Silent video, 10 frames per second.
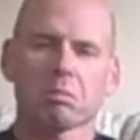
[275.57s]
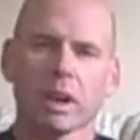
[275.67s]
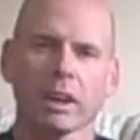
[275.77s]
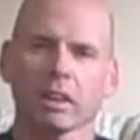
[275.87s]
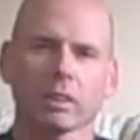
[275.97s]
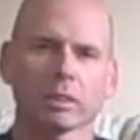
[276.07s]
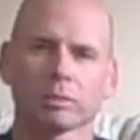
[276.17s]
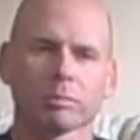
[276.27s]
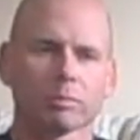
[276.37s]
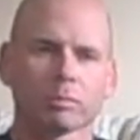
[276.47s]

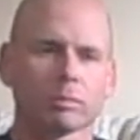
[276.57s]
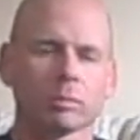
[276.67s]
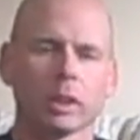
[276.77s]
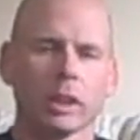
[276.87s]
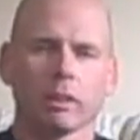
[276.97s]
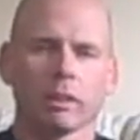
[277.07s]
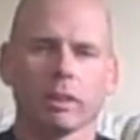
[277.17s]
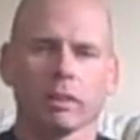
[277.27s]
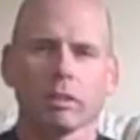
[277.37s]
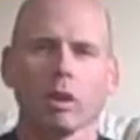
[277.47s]
Michael,
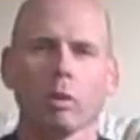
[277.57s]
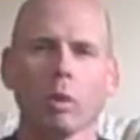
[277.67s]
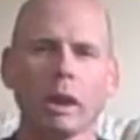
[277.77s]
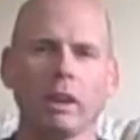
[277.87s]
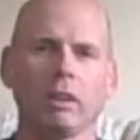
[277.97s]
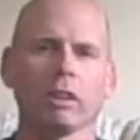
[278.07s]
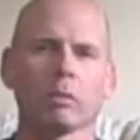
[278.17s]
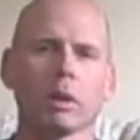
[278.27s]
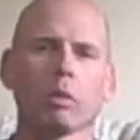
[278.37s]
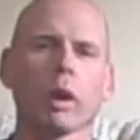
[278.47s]
there's no way he could
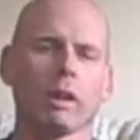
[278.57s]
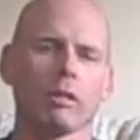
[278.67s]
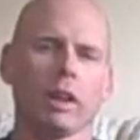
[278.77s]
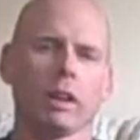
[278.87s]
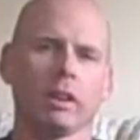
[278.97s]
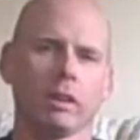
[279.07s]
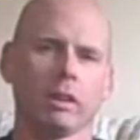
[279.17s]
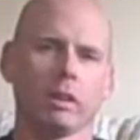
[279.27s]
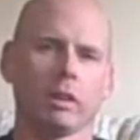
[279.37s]
have been aware of that.